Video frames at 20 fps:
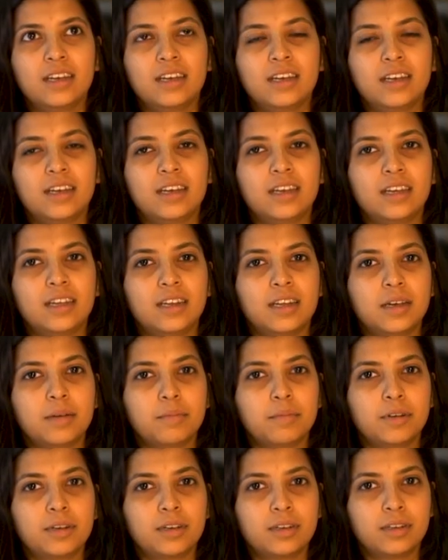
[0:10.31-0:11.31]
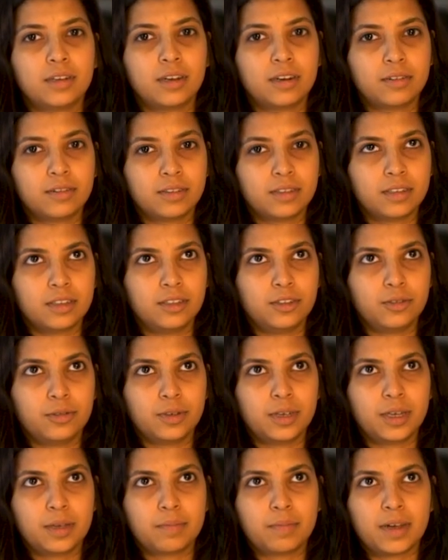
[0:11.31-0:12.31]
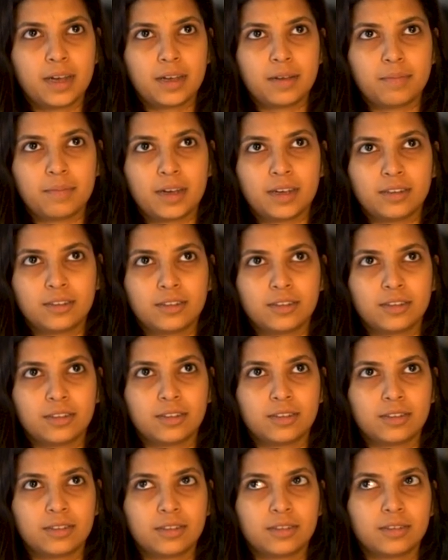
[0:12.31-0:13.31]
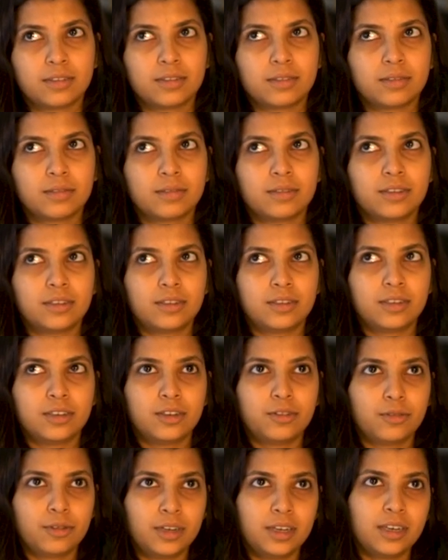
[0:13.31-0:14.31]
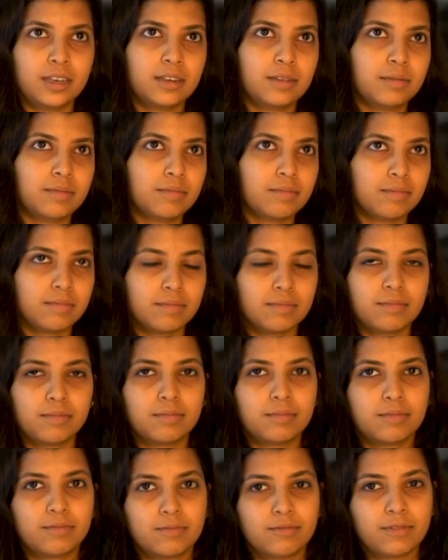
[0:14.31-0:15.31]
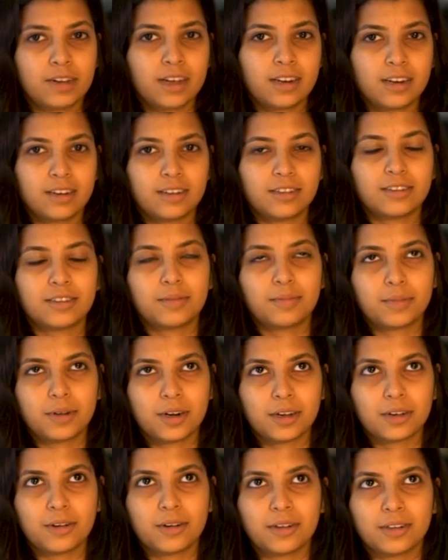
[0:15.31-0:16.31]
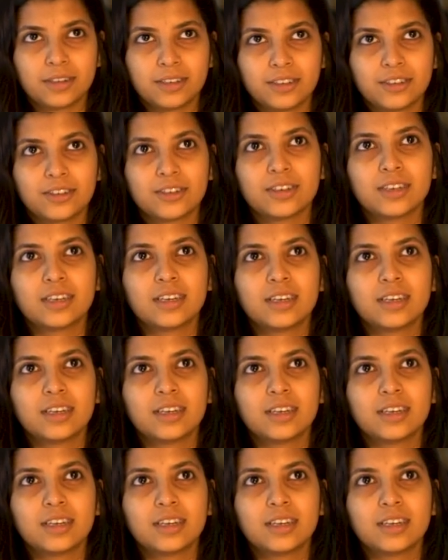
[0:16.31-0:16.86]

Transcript: and I'm currently doing my master's degree in fine arts at Prague College.